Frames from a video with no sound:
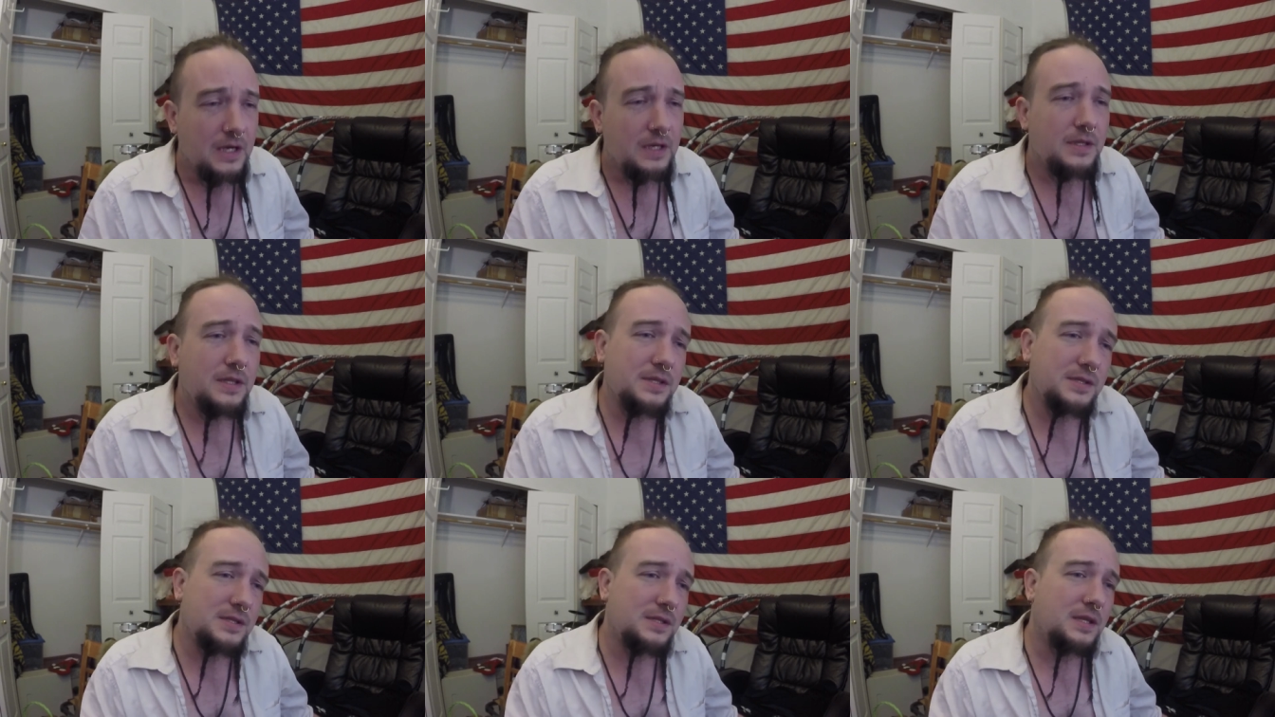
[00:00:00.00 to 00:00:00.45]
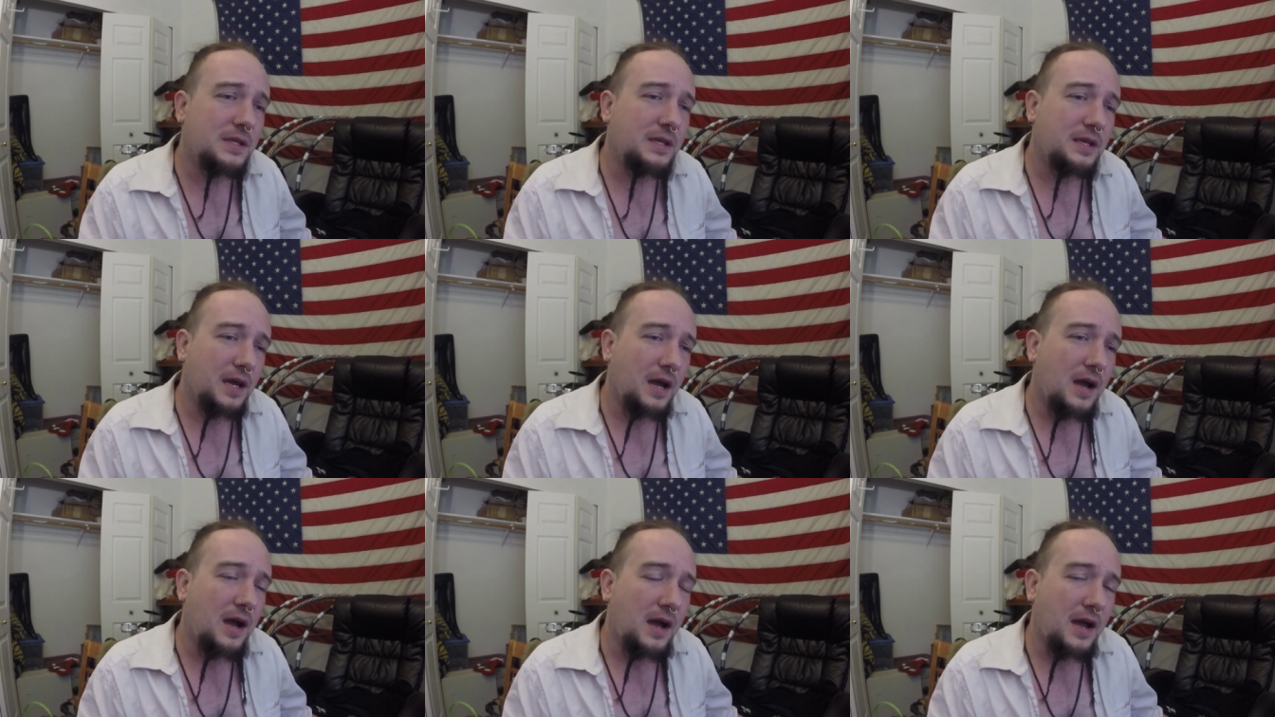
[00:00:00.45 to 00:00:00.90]
This is the
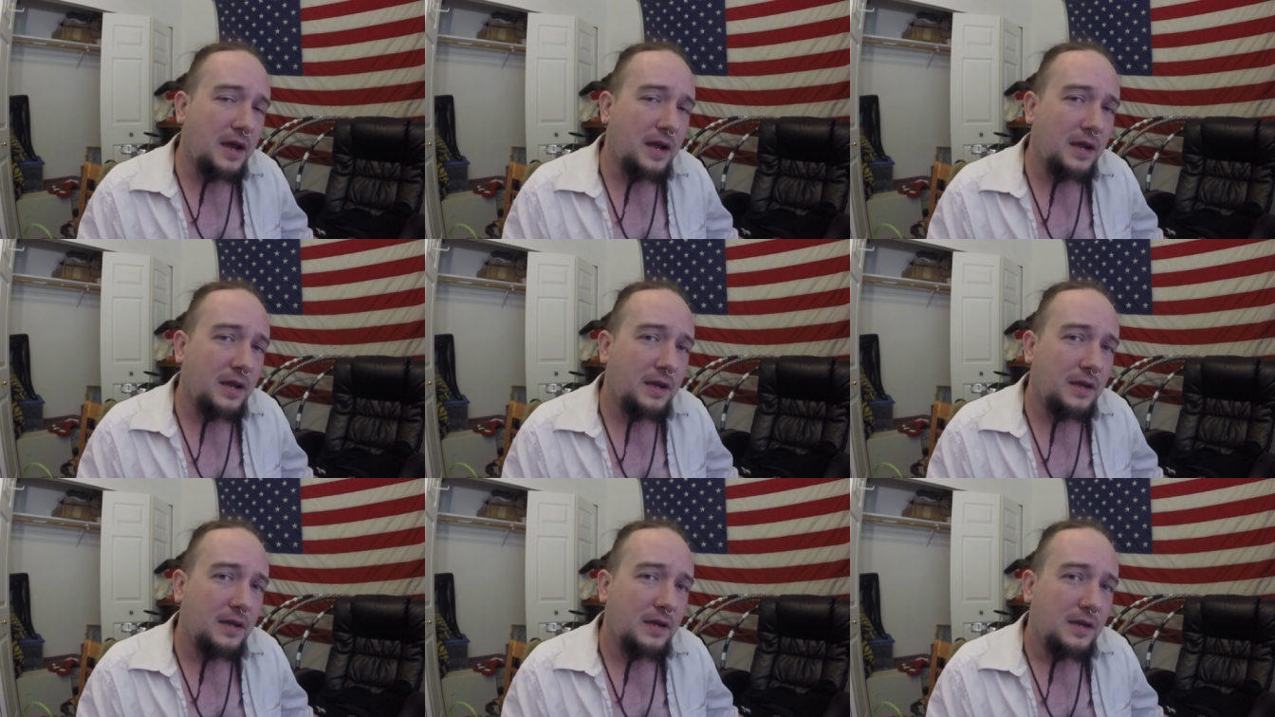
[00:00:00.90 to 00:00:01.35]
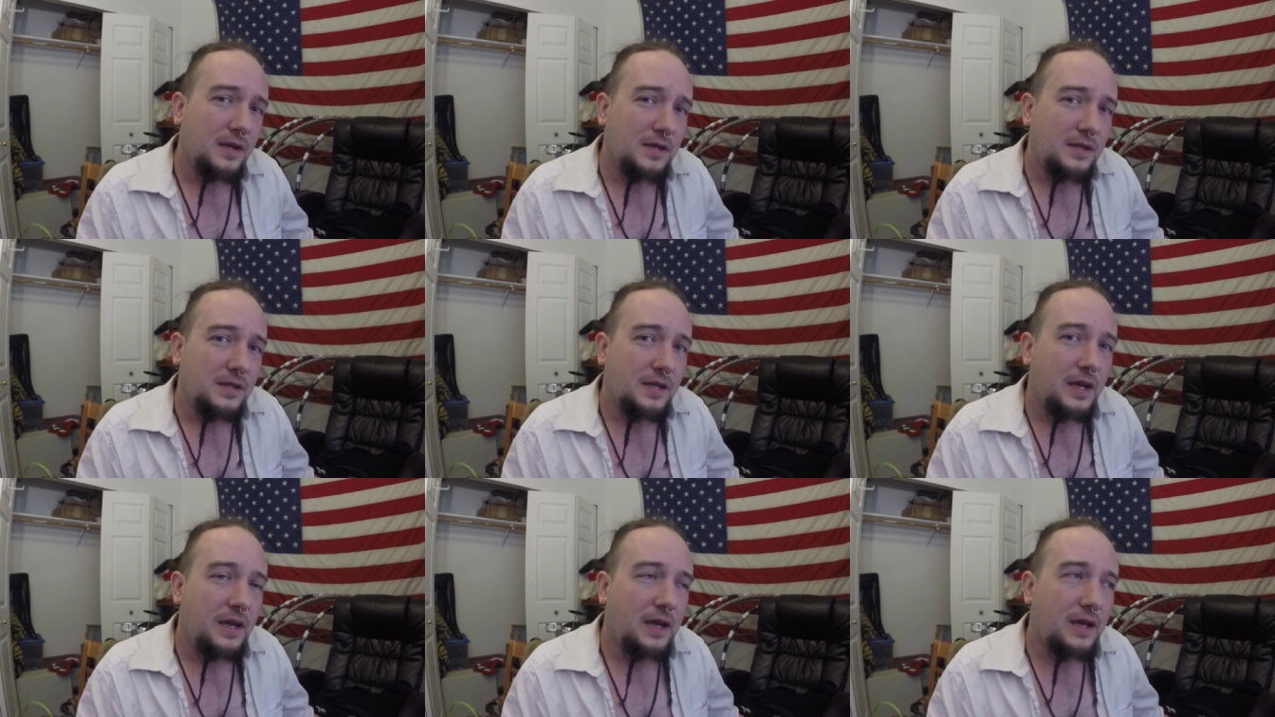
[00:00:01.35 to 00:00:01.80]
guy
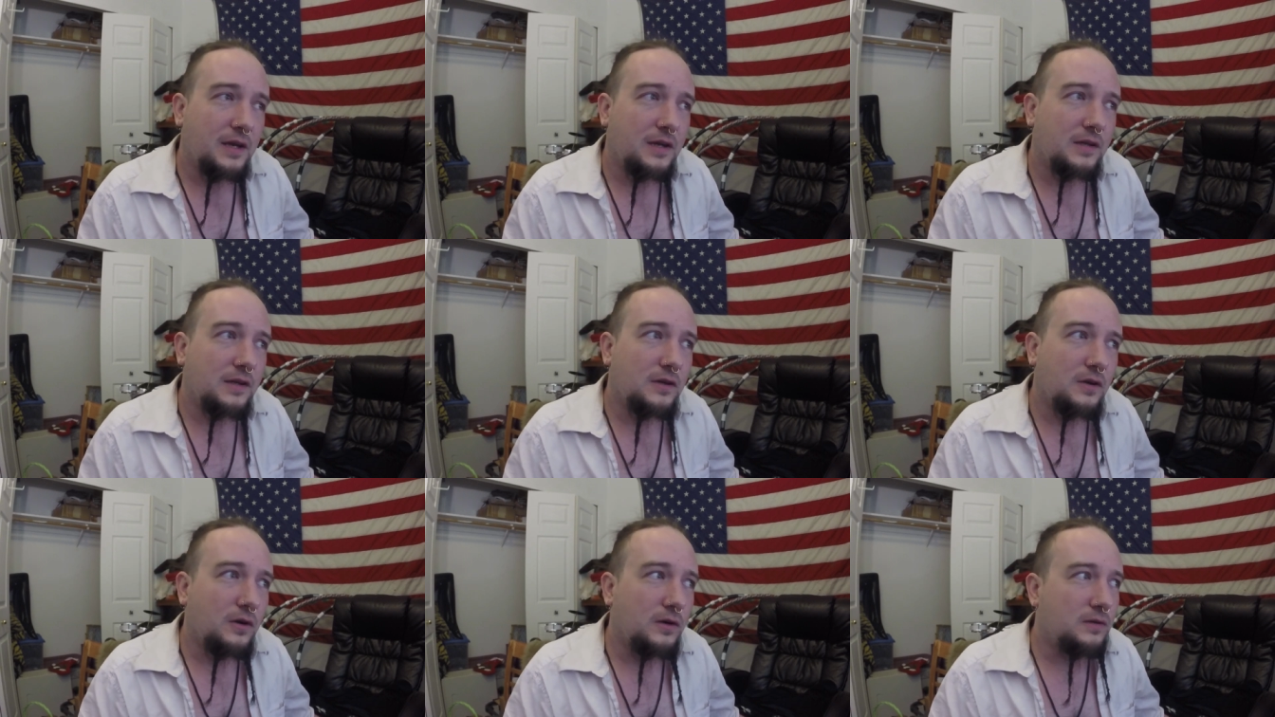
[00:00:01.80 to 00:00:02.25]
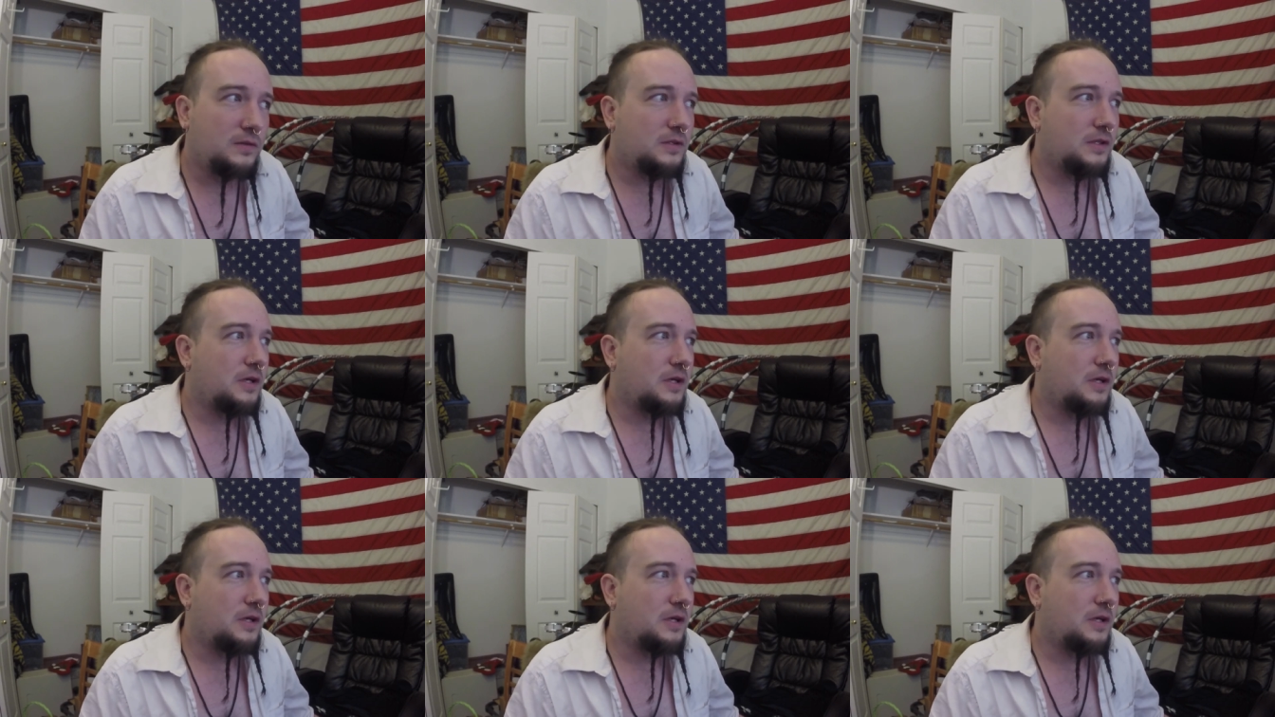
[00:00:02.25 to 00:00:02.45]
that called